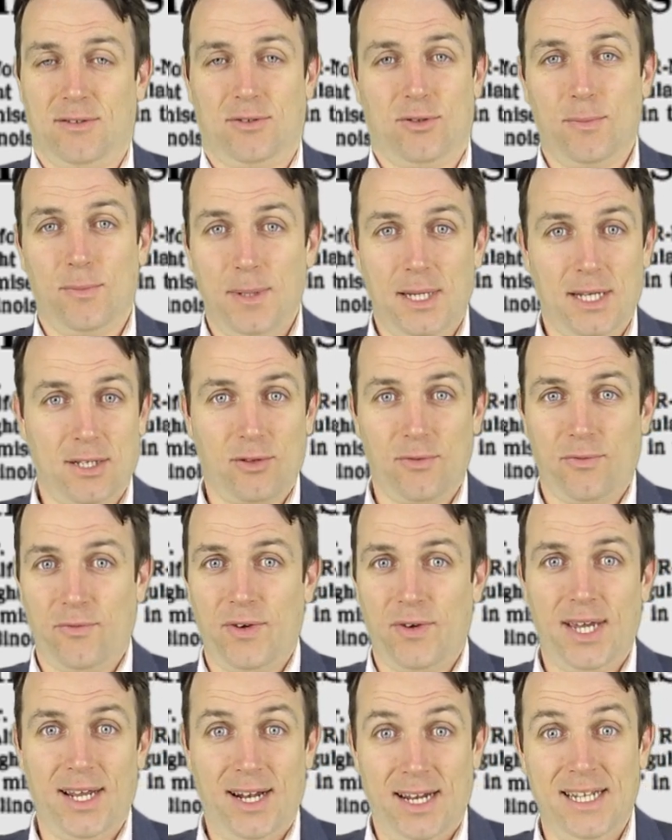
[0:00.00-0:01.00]
too big to
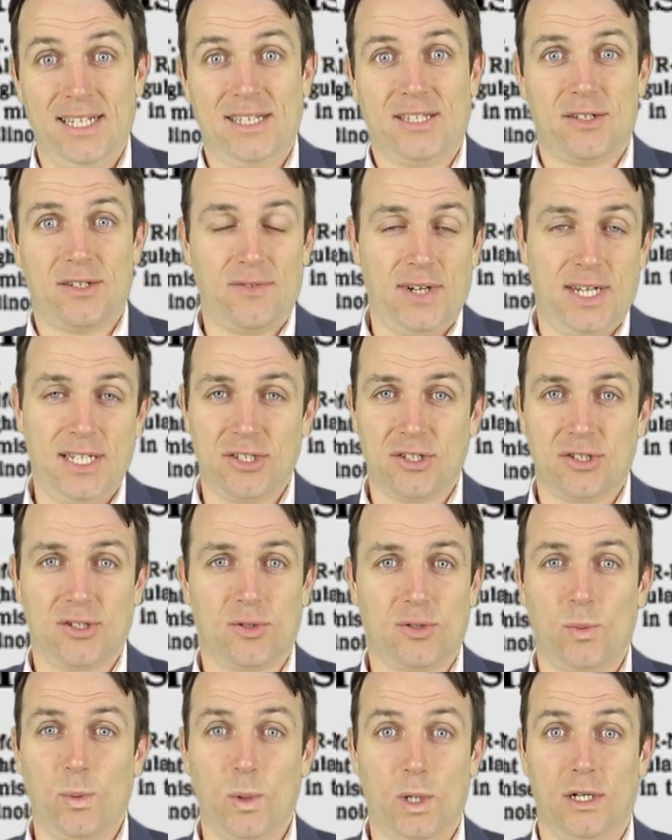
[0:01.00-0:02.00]
fail
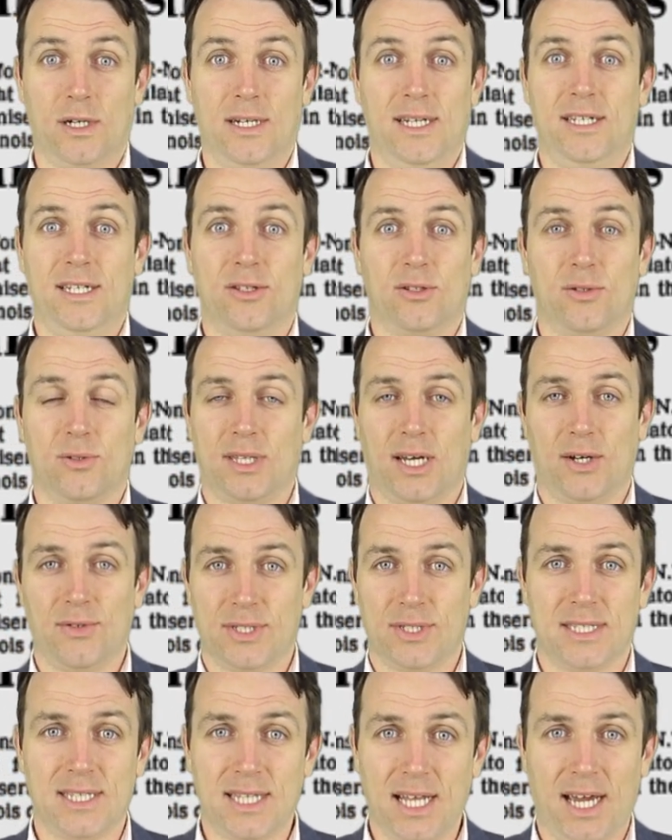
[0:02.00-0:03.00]
interventions were in two
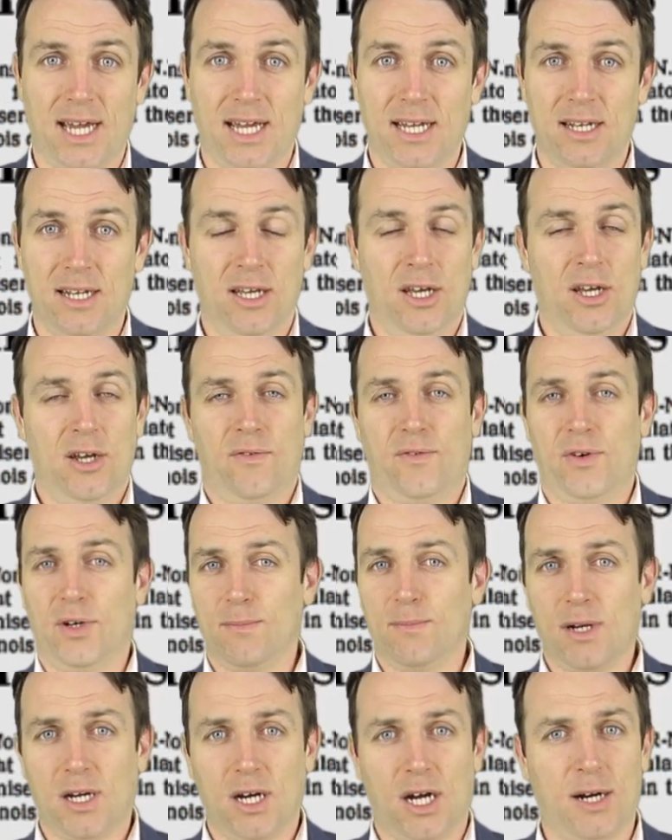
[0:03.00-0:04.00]
thousand nine
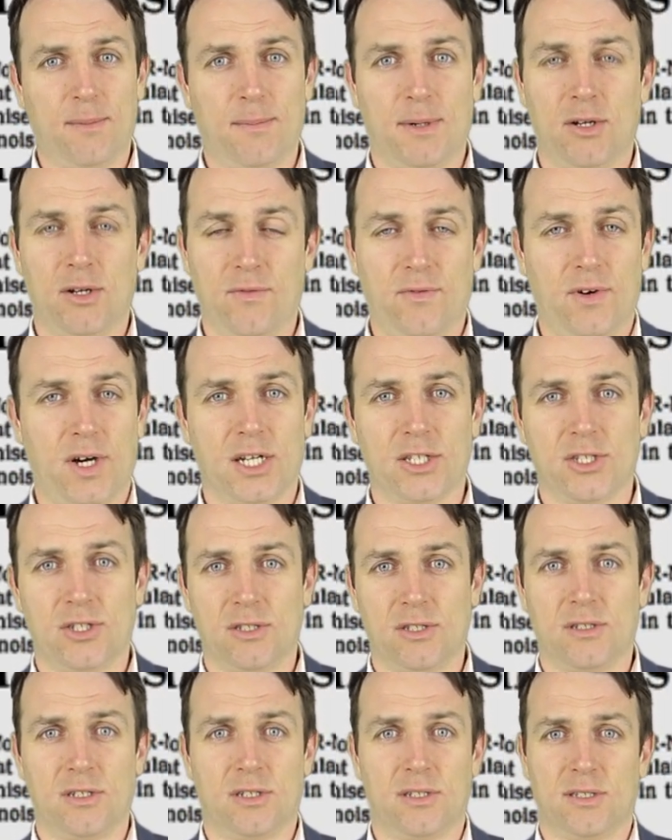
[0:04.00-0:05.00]
from car
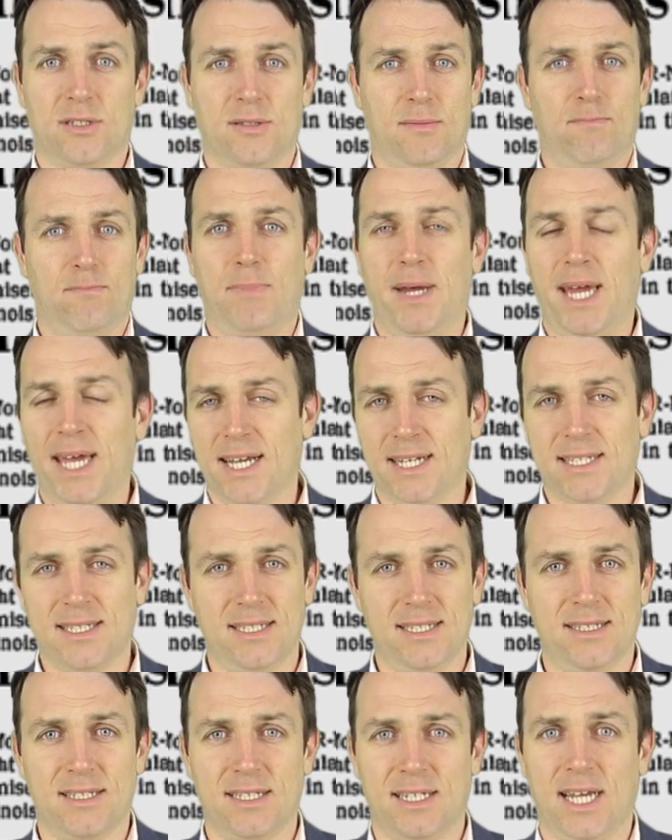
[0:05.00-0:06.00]
manufacturers, banks
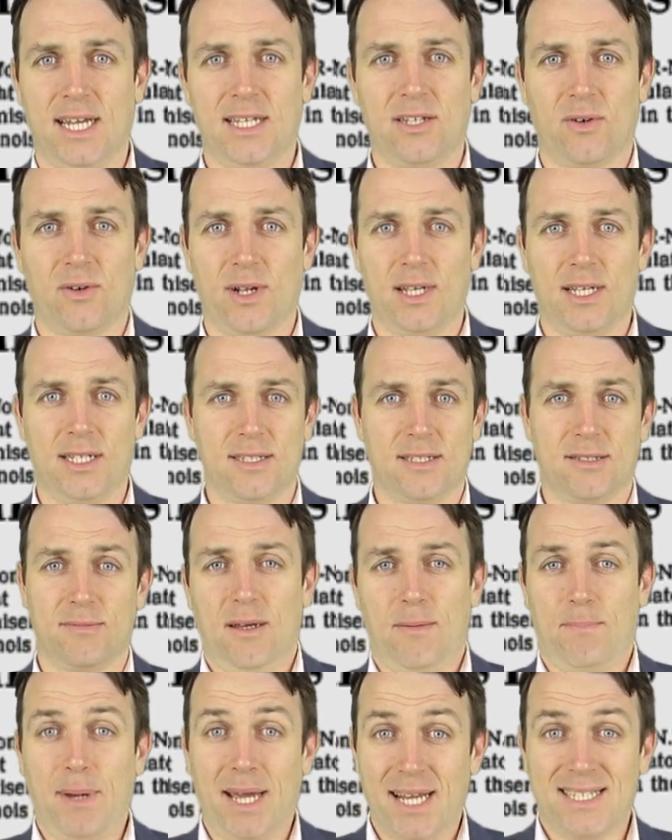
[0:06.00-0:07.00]
in the Netherlands,
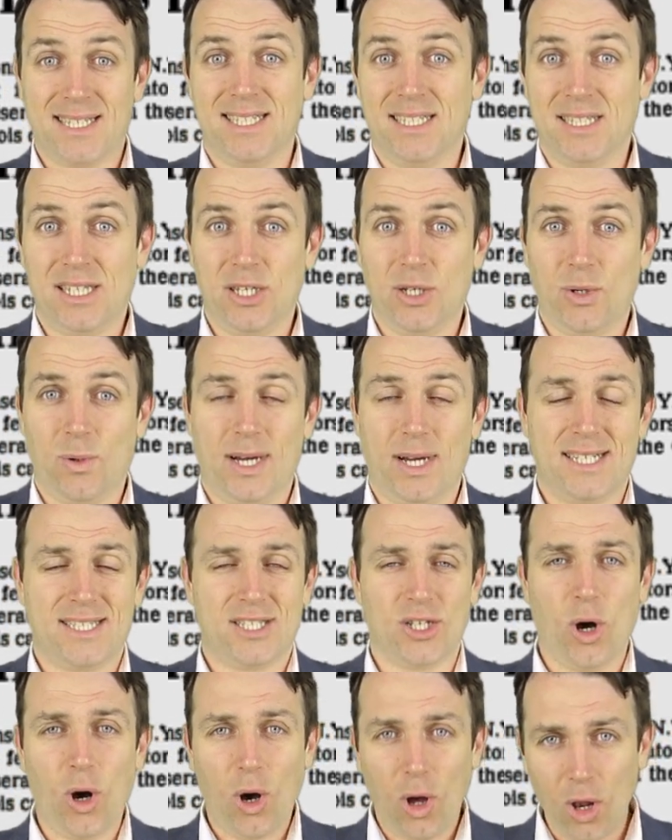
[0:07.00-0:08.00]
banks in the U
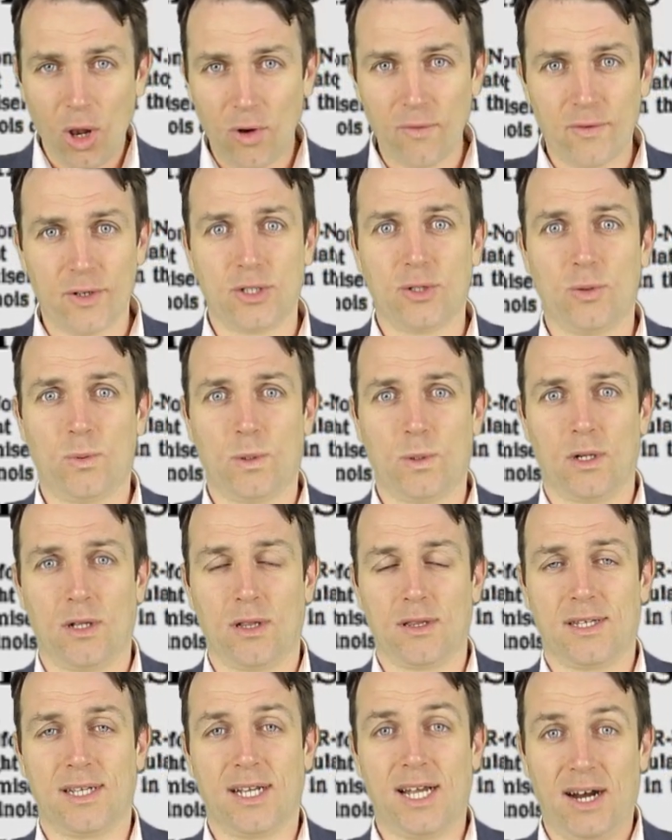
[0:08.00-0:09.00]
S, all over the
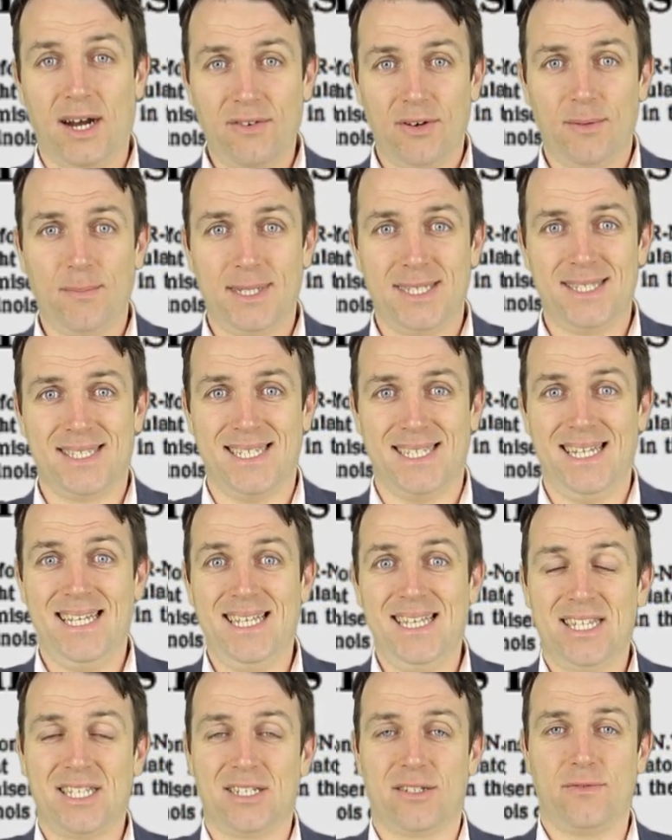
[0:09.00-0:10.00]
world. Governments
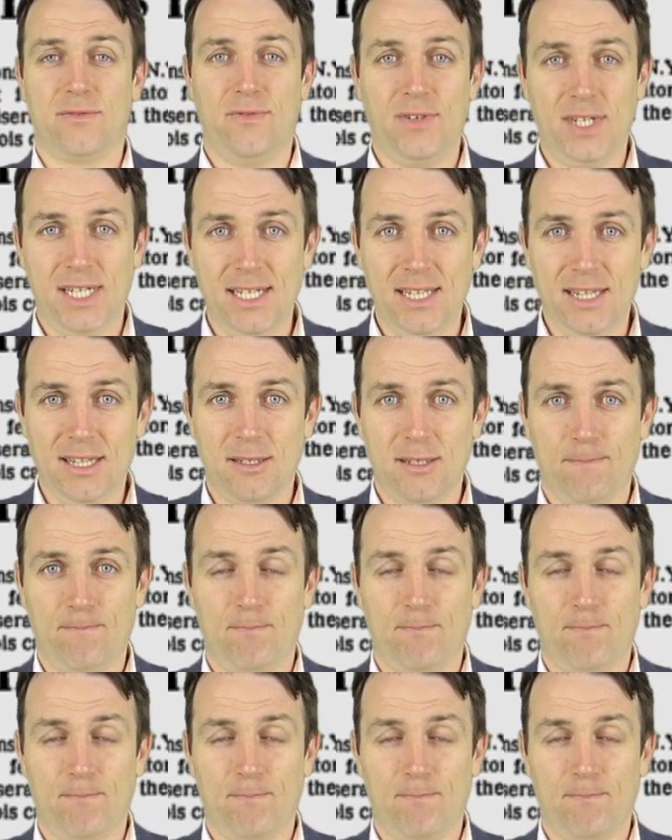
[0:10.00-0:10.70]
intervened